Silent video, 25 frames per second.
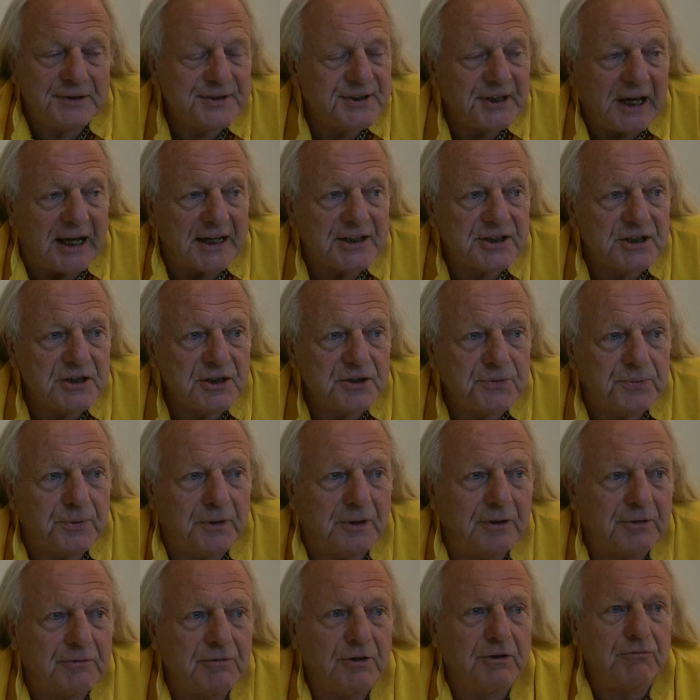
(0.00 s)
Saxons
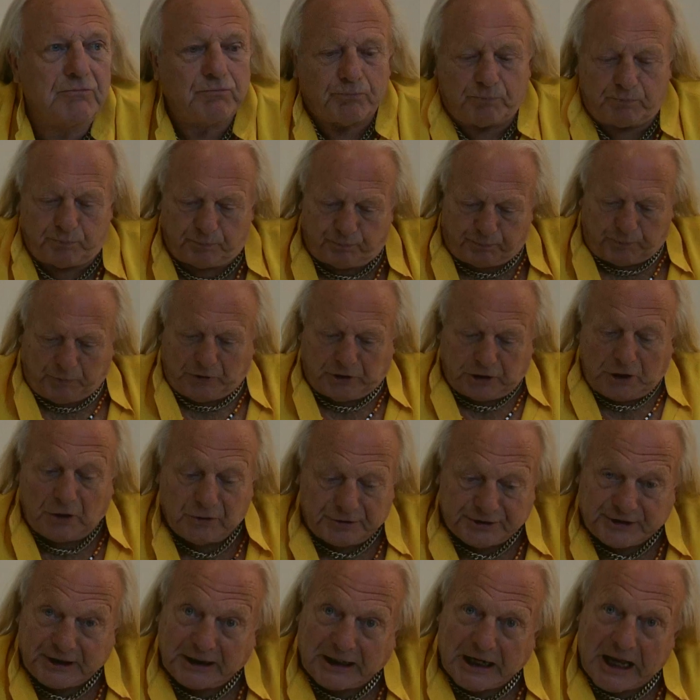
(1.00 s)
were
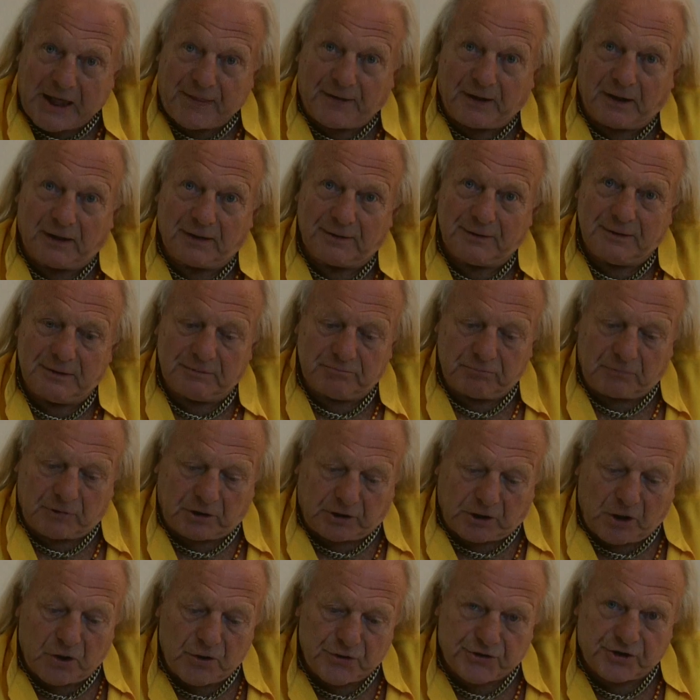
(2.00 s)
close together,
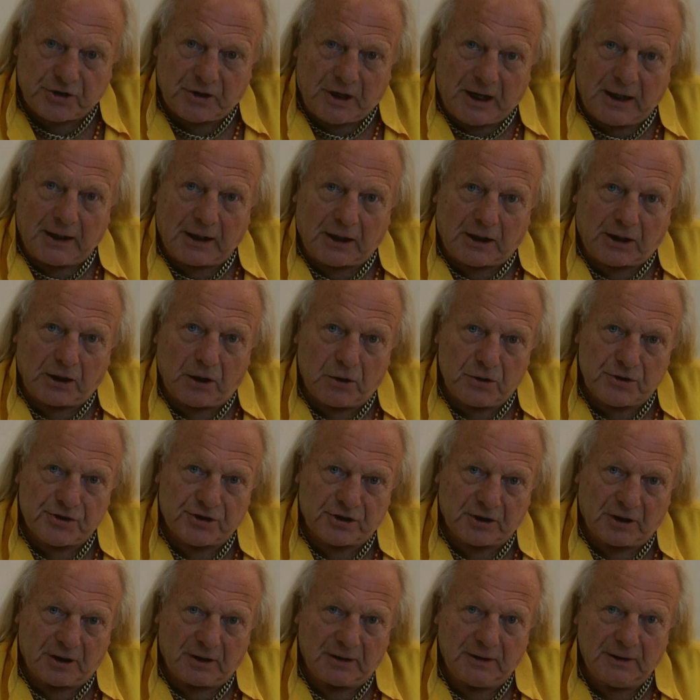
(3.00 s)
closer and
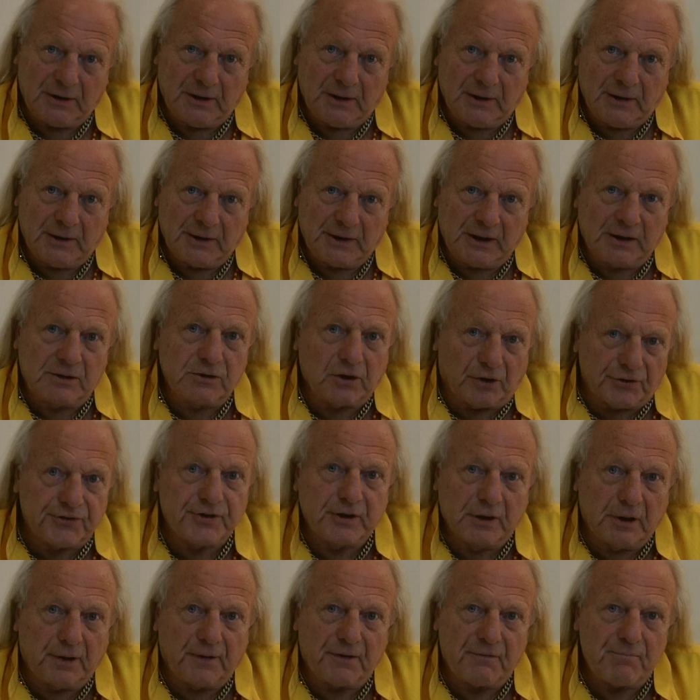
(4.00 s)
closer. They'd lost a
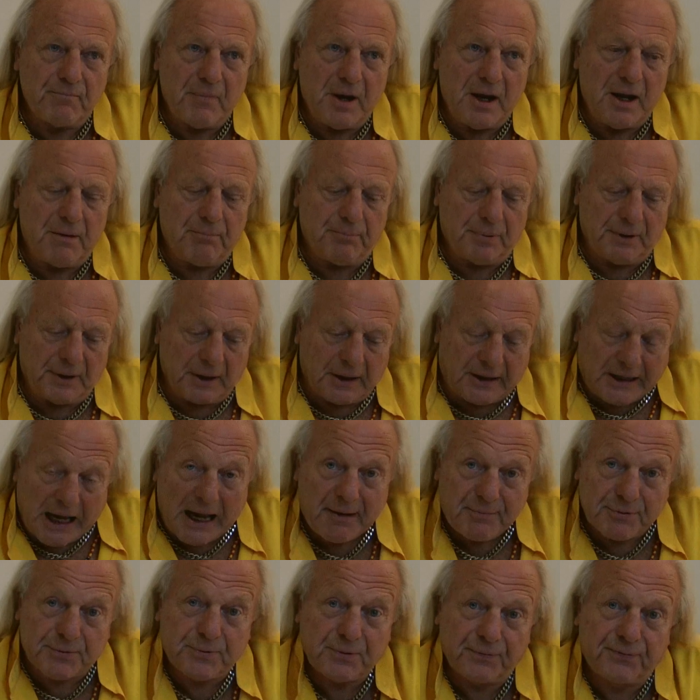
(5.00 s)
lot of men, but the
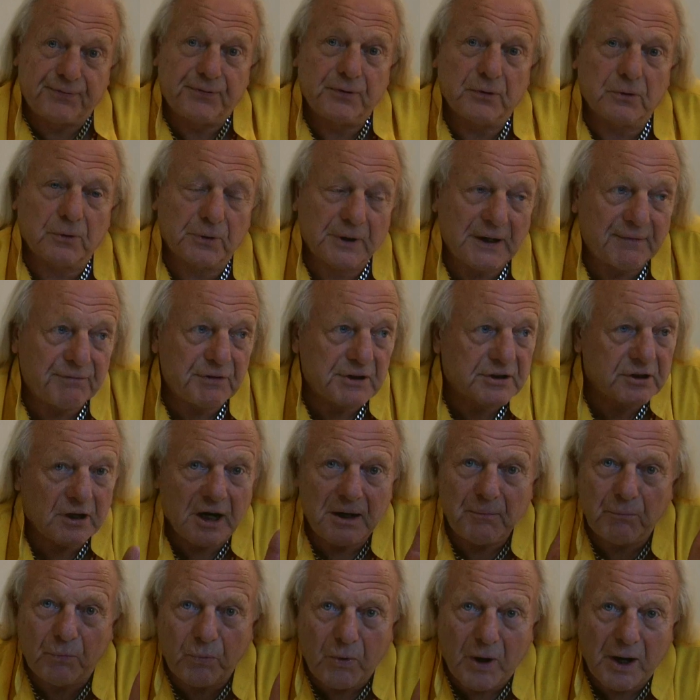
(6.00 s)
gaps were filled. Every
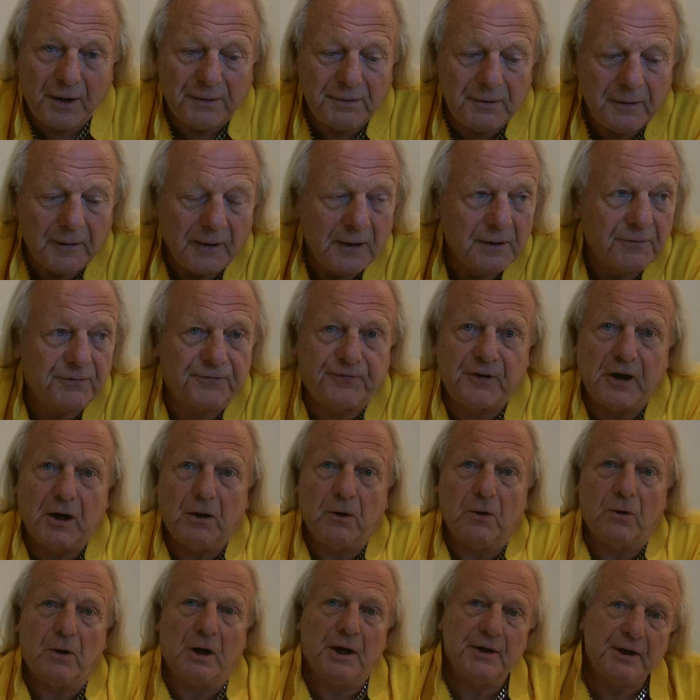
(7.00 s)
time one
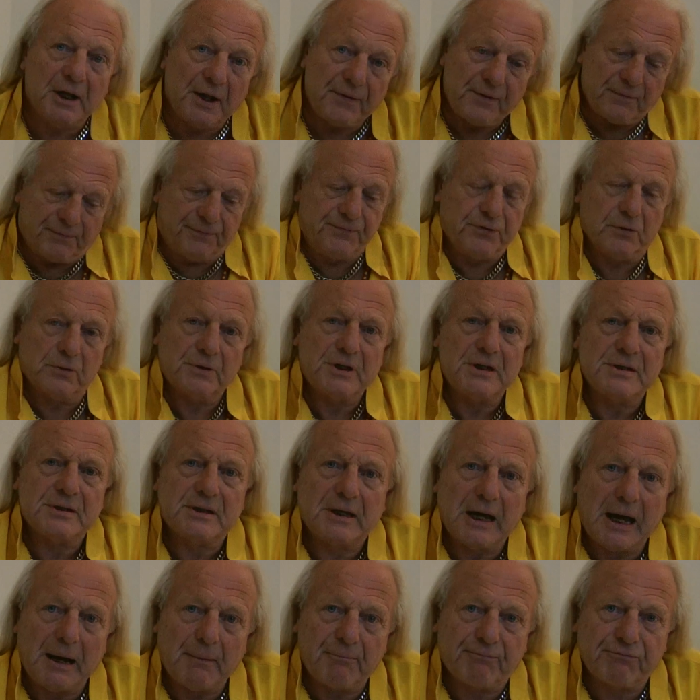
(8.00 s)
fell, another filled his
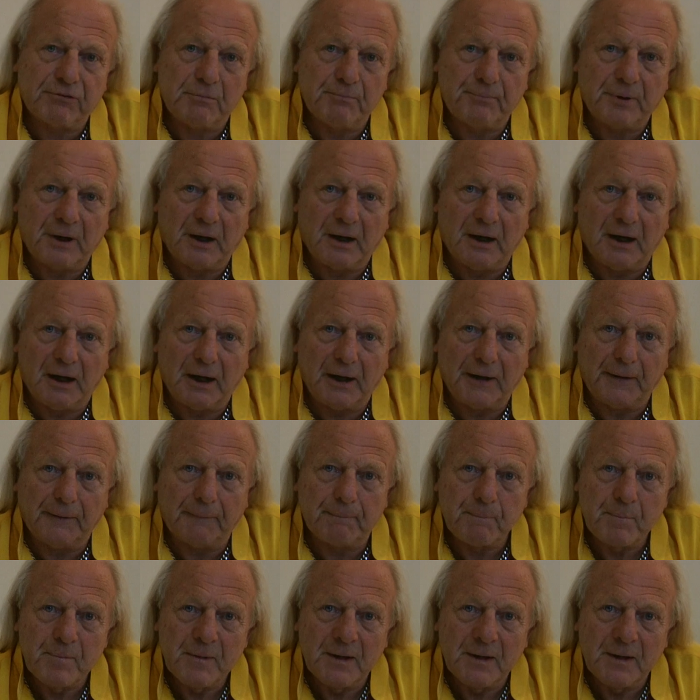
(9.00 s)
gap from behind.